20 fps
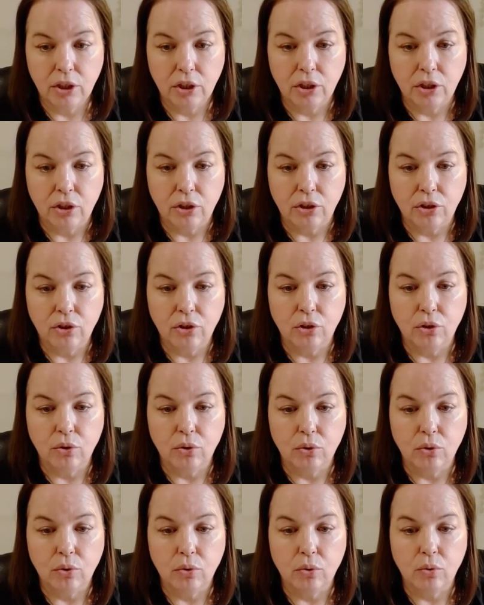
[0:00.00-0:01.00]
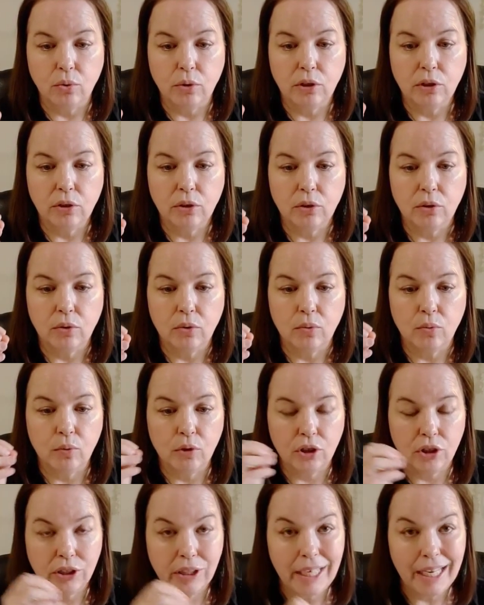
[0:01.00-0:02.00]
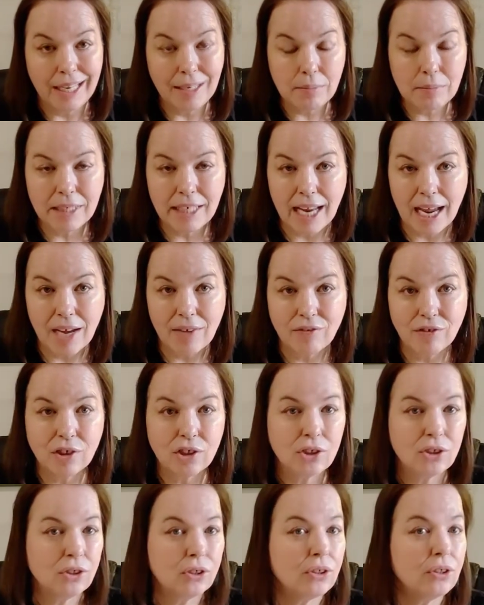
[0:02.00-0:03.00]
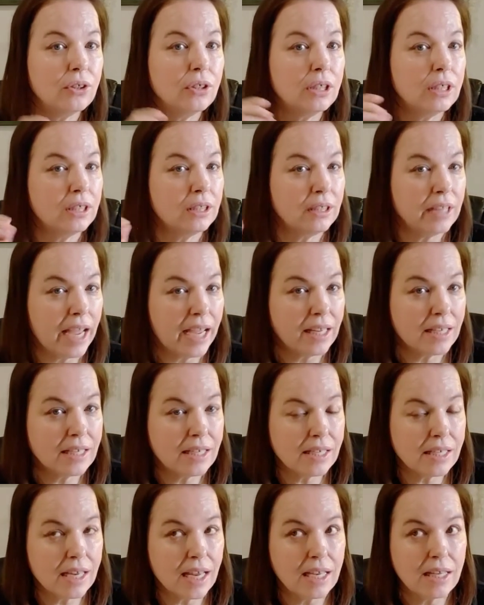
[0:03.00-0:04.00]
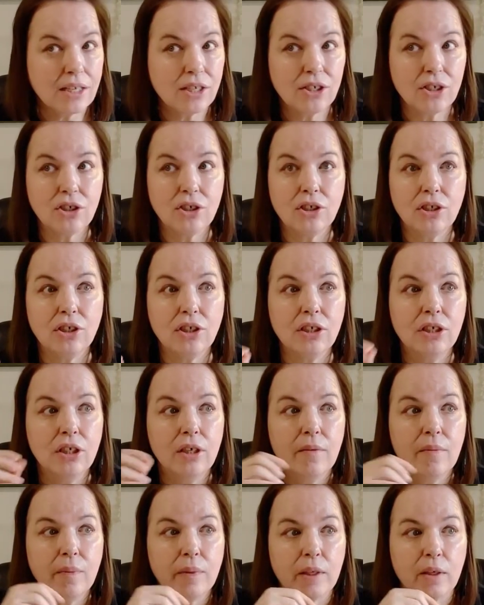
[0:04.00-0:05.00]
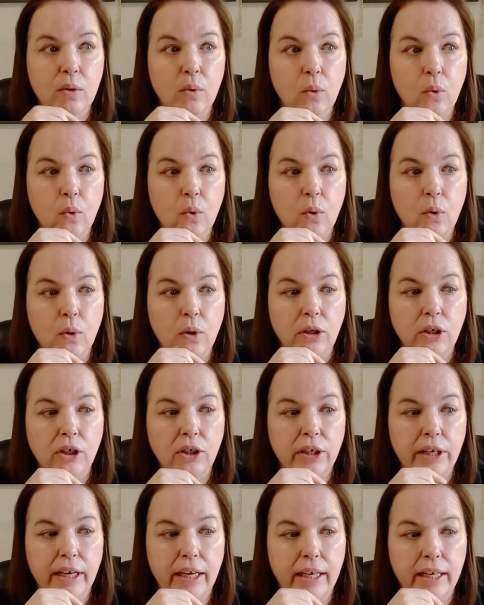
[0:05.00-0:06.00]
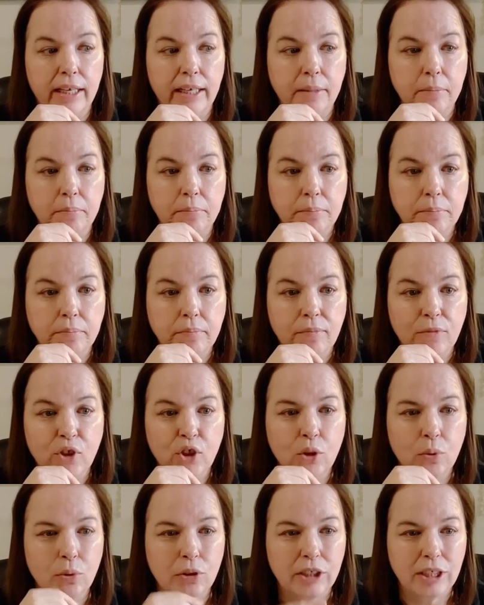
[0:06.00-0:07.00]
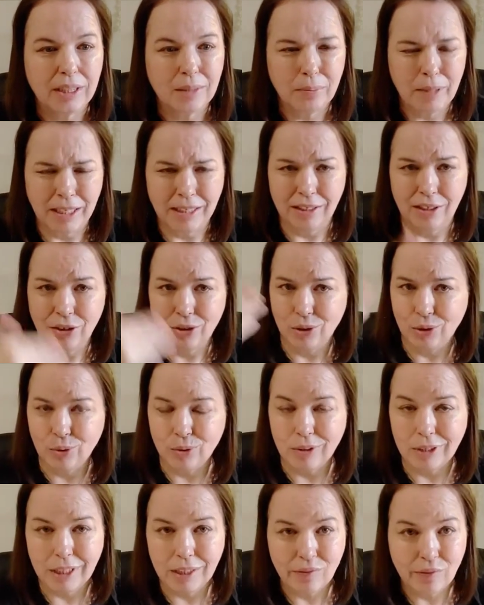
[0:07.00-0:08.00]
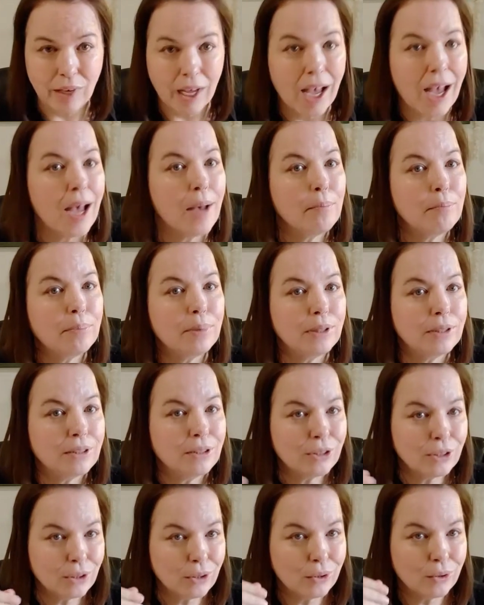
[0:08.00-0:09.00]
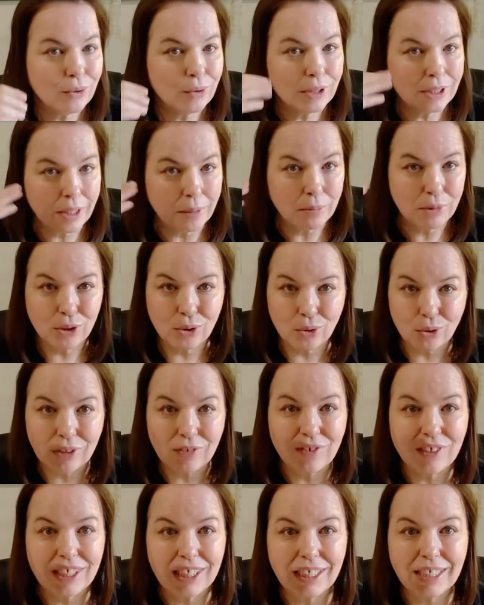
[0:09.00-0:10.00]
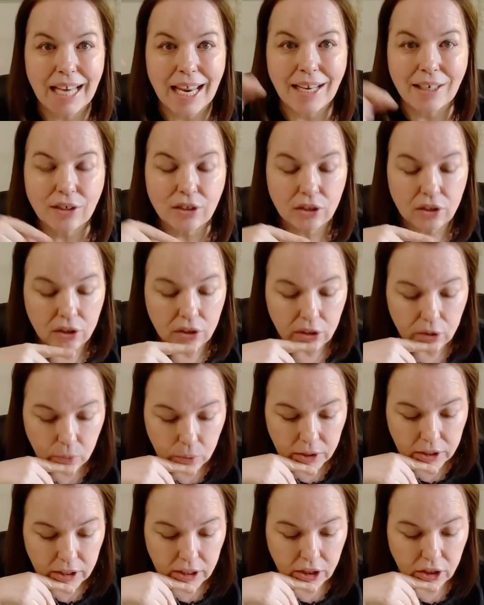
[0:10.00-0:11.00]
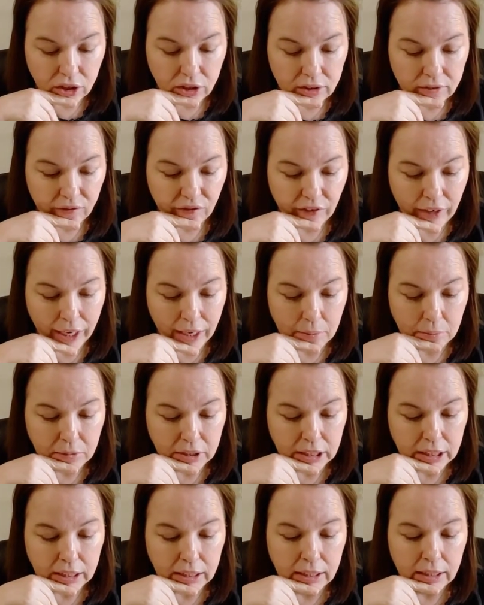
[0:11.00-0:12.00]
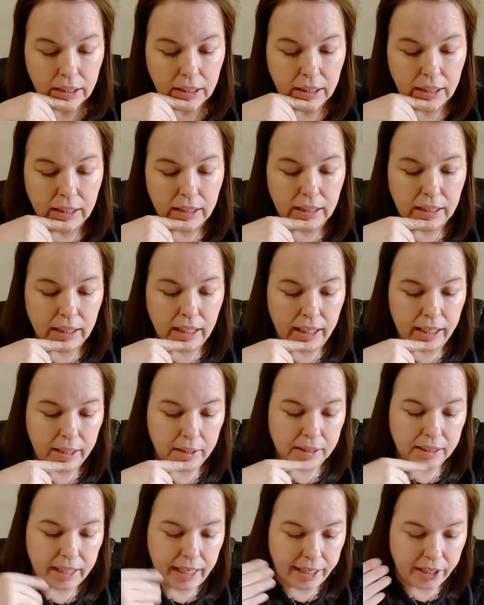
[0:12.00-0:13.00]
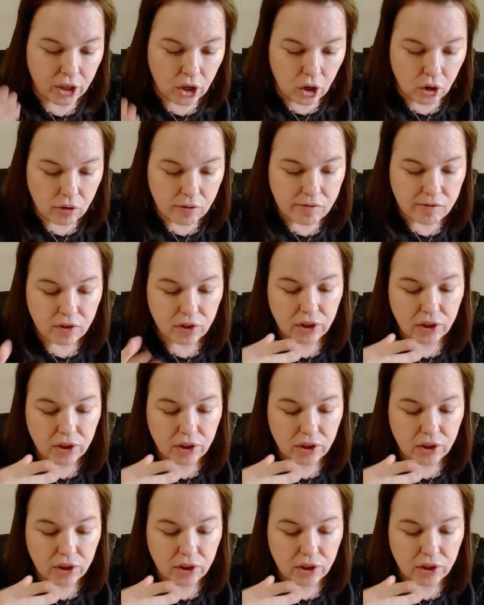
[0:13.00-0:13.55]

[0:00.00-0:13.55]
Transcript: you were named after an ancestor, or you were expected to live up to some sort of standard within your family, take over